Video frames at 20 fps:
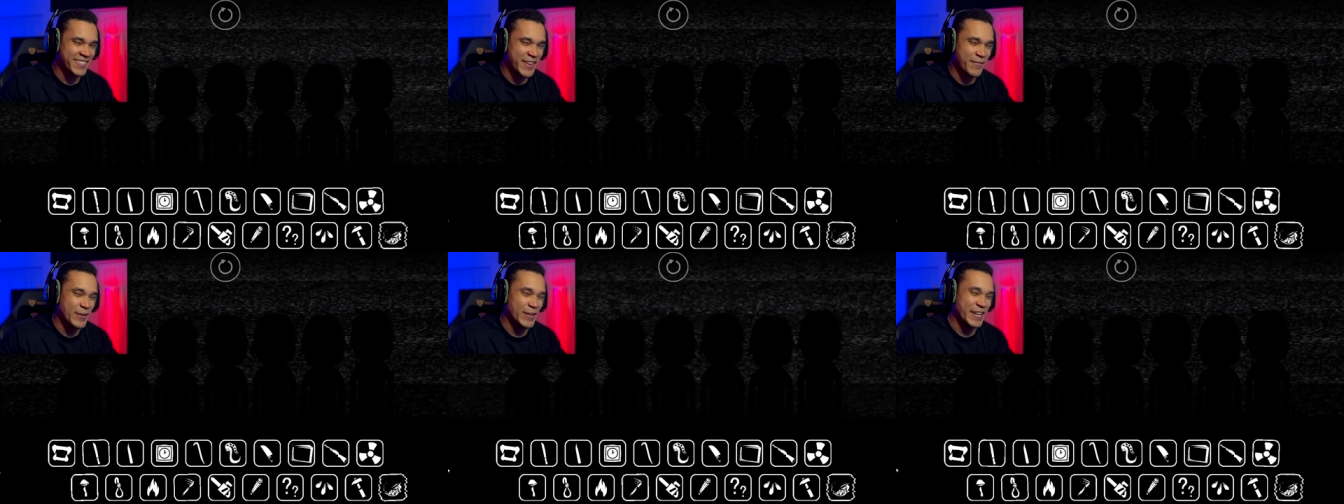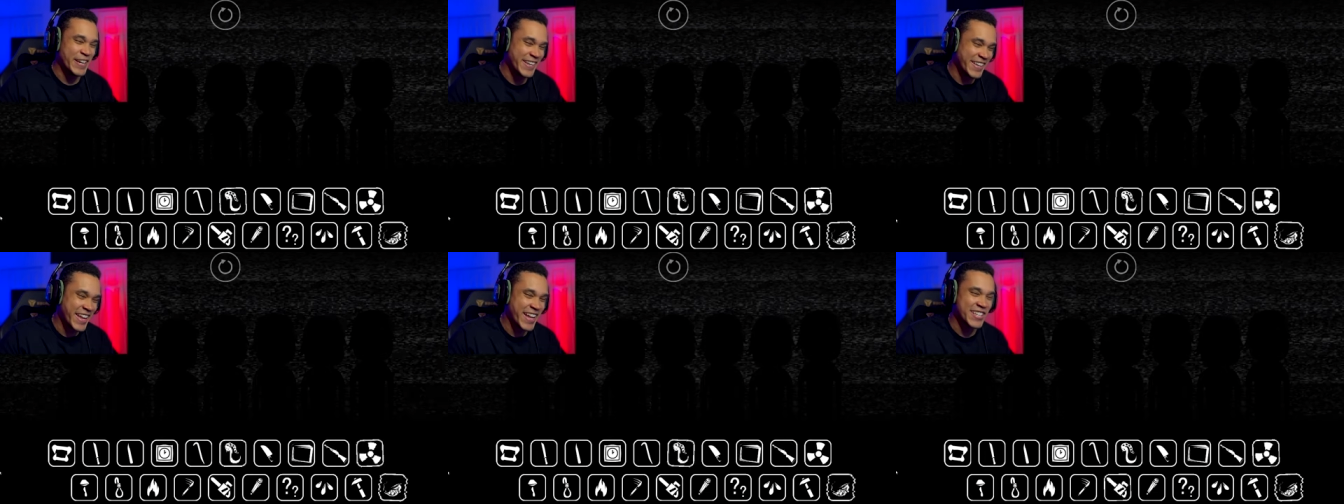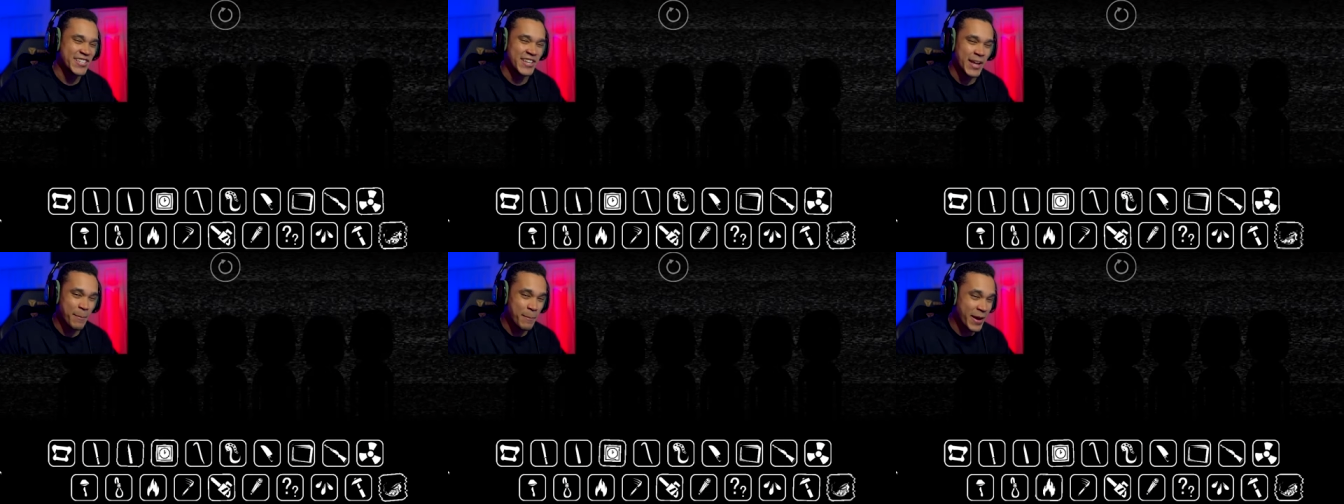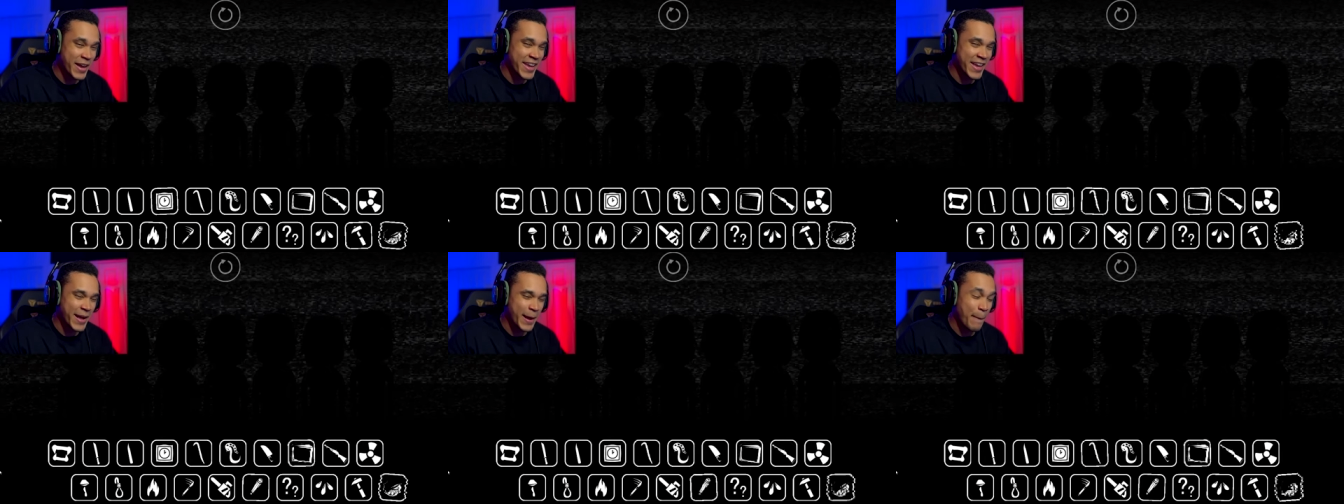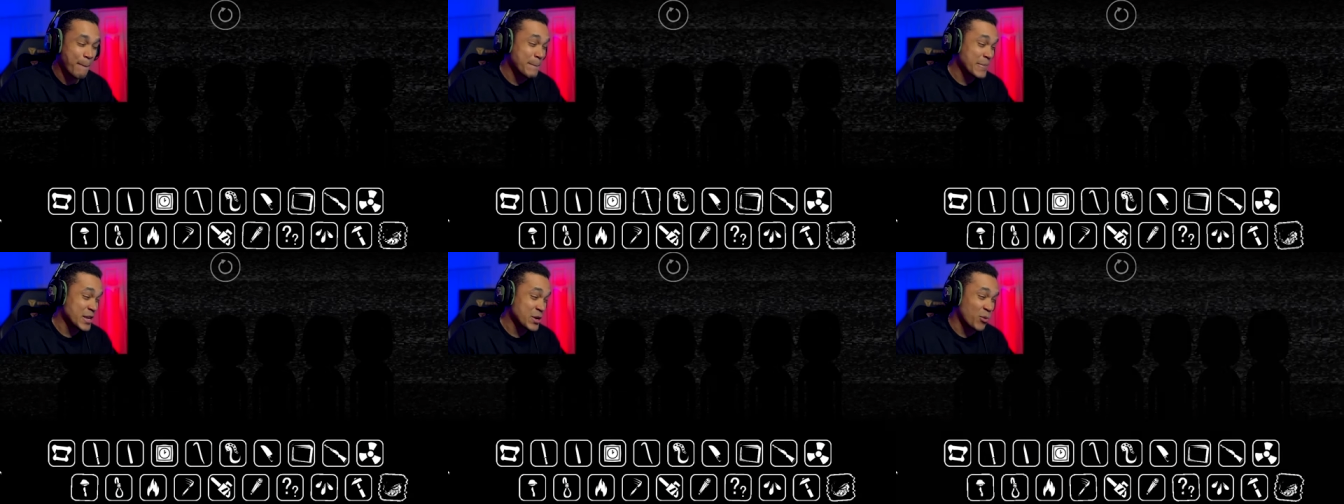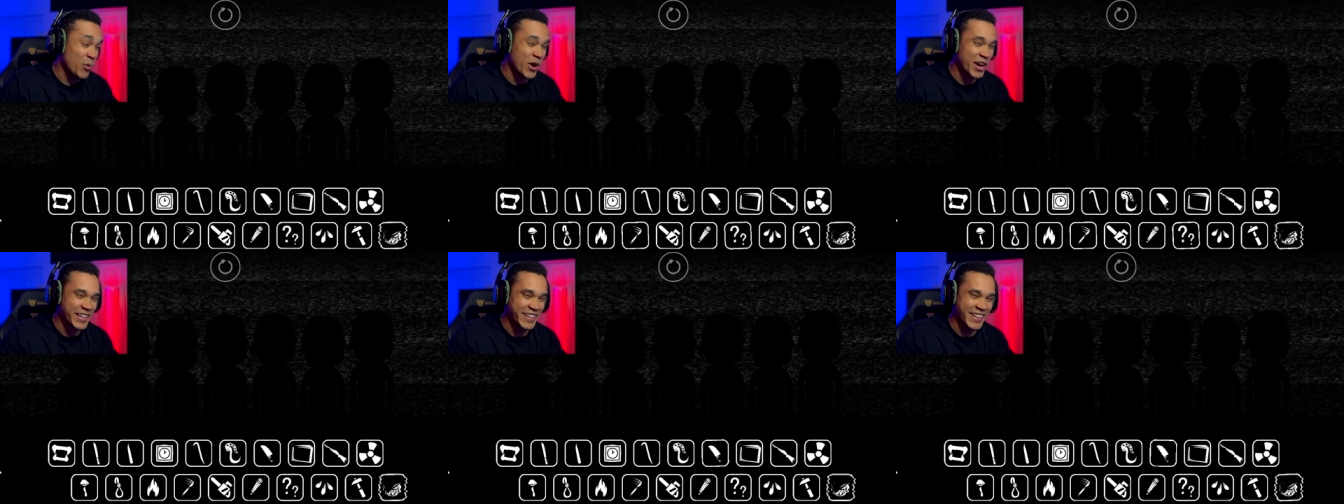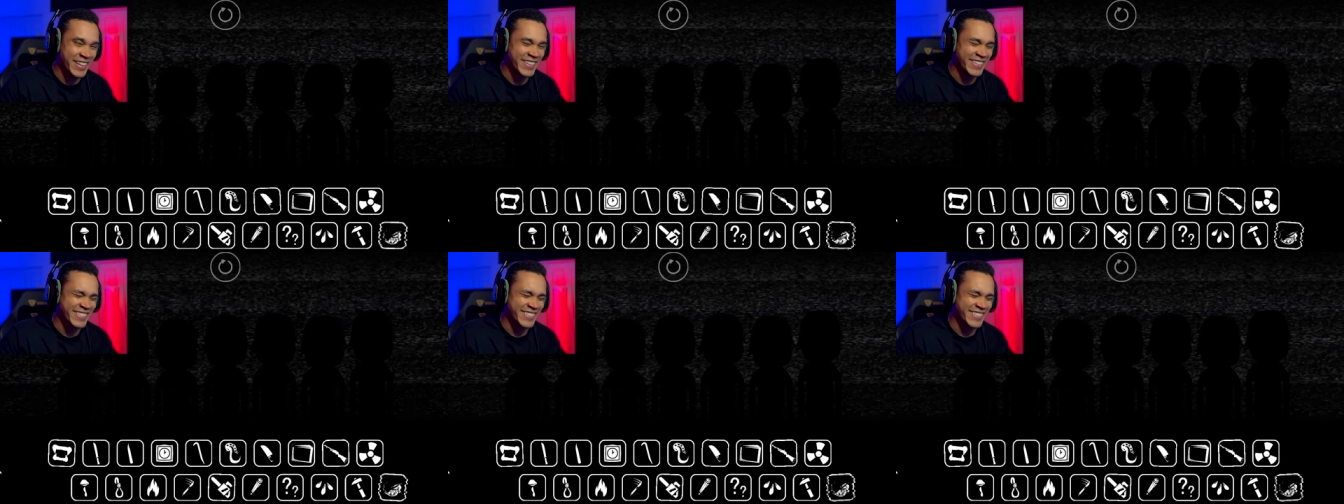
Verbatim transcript: if you didn't catch that by a uh, beat one.